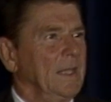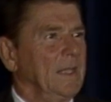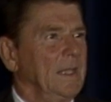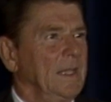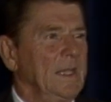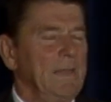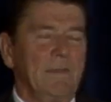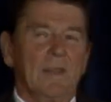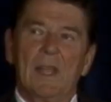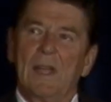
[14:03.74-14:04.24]

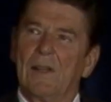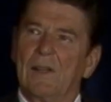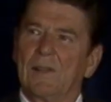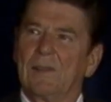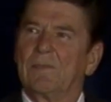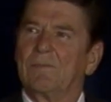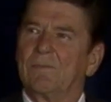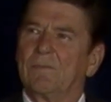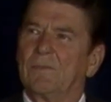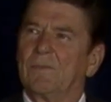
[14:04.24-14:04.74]
Even
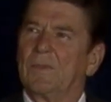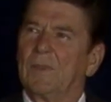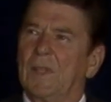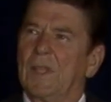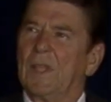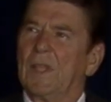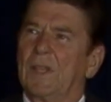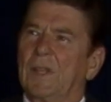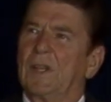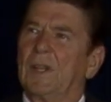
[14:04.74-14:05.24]
our
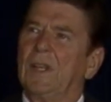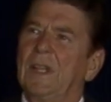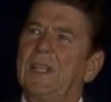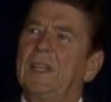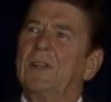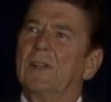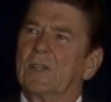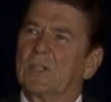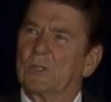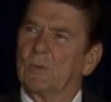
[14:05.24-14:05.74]

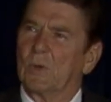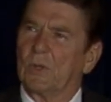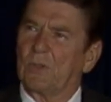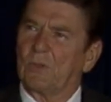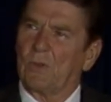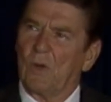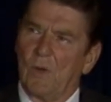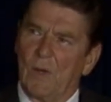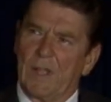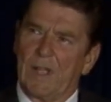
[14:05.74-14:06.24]
leaders were
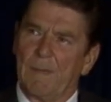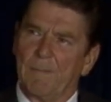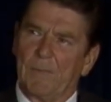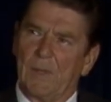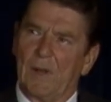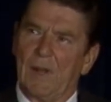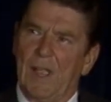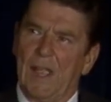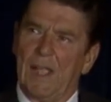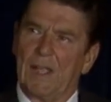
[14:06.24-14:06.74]
throwing up
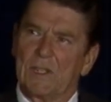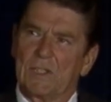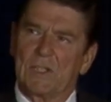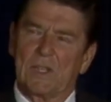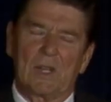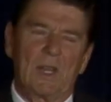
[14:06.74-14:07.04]
their hands,